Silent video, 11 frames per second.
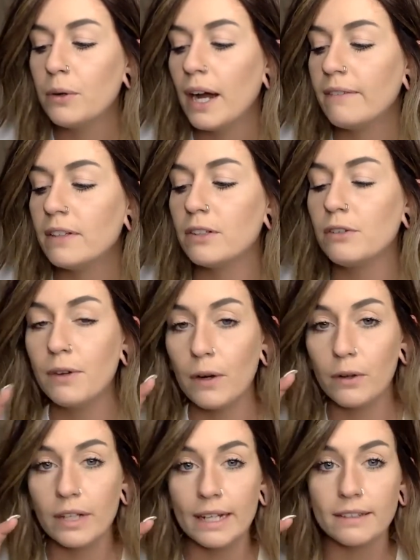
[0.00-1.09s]
I have a little photo
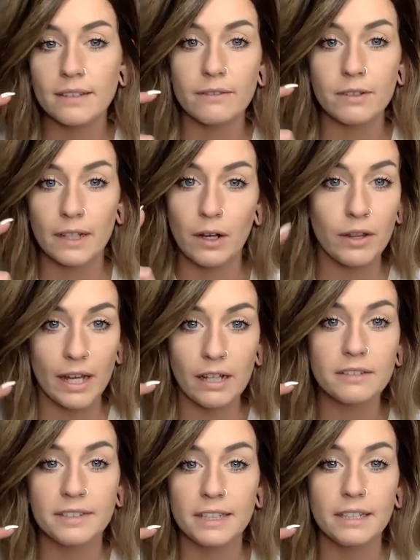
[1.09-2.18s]
that I send for like all the
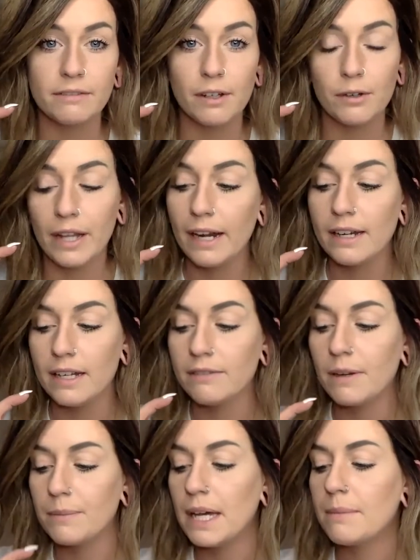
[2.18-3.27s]
LC info that I need
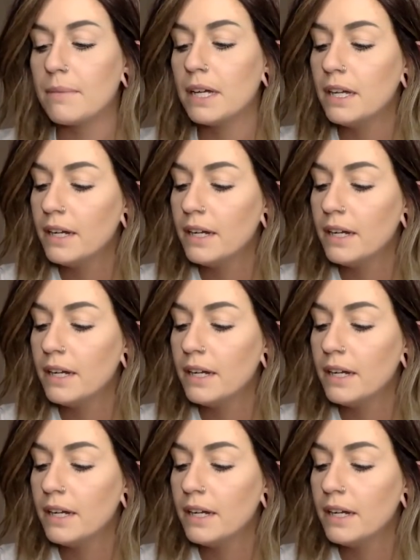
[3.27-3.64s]
from them.